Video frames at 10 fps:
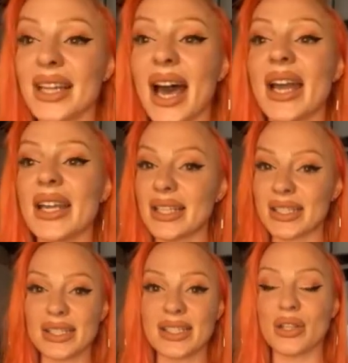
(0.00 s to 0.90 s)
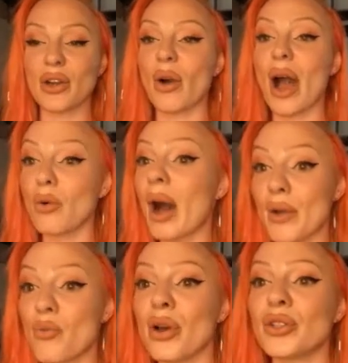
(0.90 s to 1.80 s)
that is I
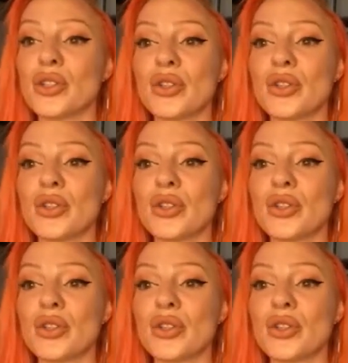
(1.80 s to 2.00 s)
will do.